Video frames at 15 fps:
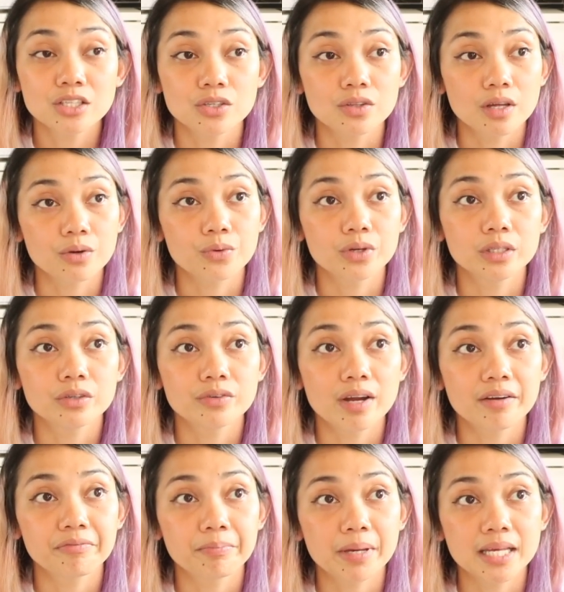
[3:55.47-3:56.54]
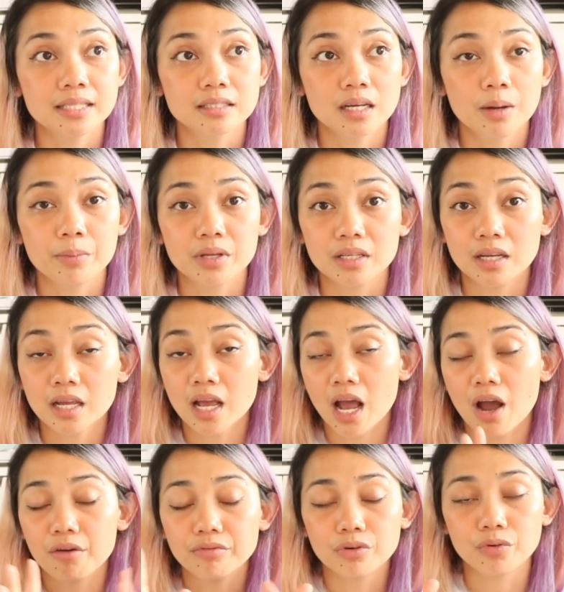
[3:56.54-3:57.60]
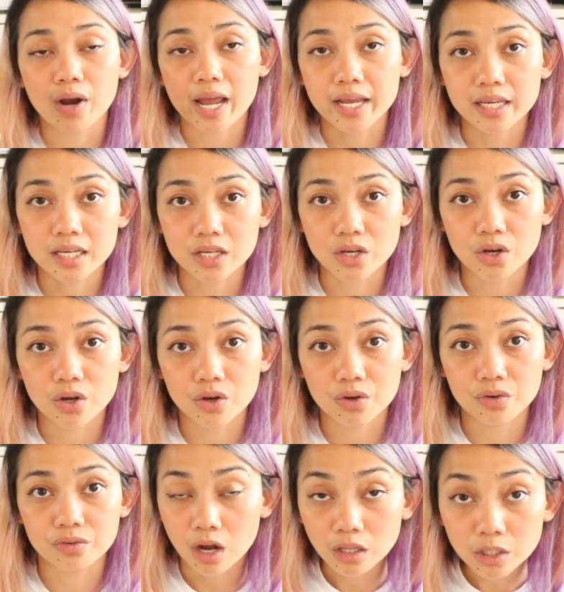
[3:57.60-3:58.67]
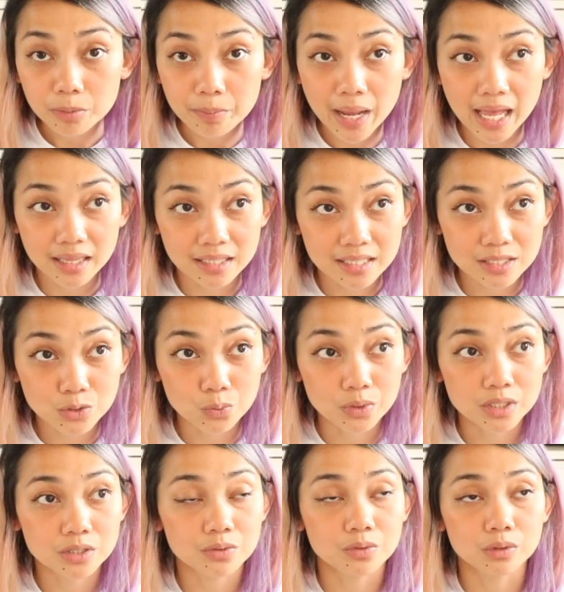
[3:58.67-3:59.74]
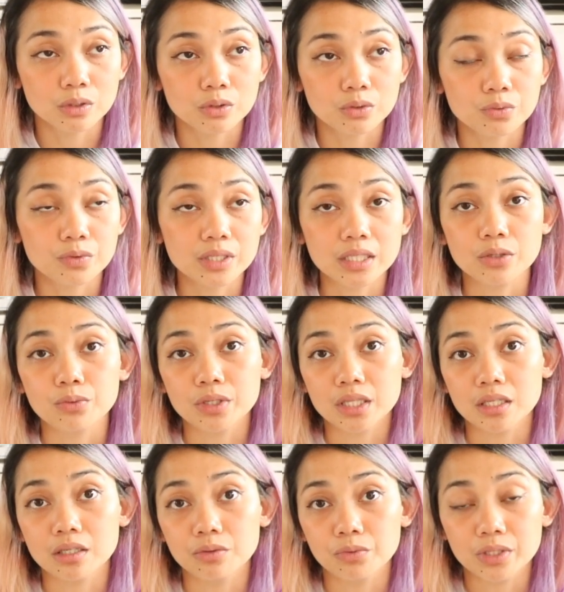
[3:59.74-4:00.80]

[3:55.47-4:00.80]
So the acrylograph pens come in a variety of color palettes which look really, really,